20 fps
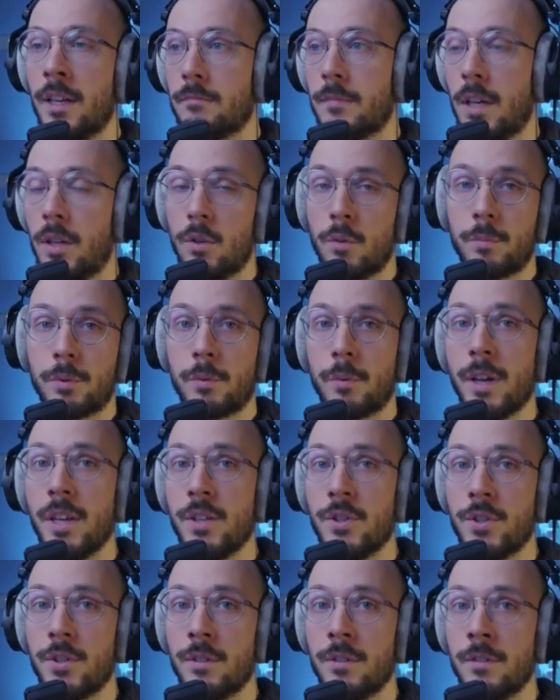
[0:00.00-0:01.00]
an
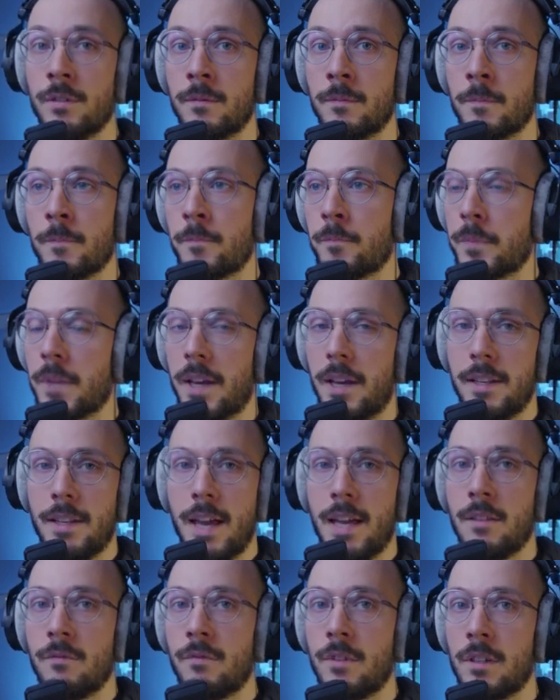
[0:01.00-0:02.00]
operation, an
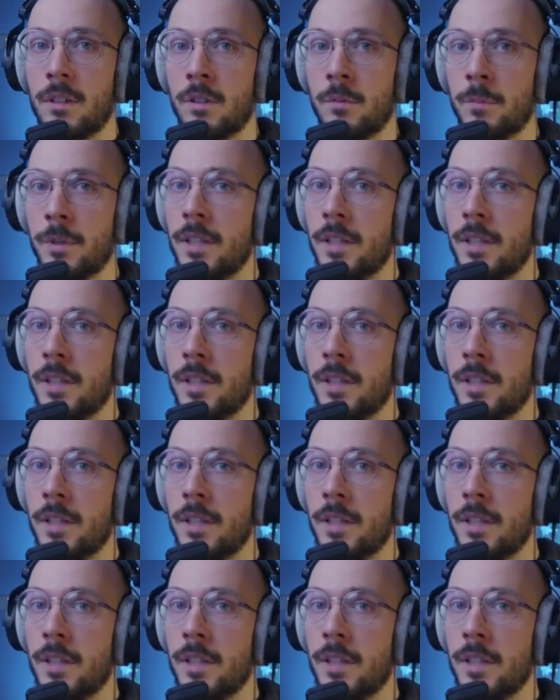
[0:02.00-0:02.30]
envelope.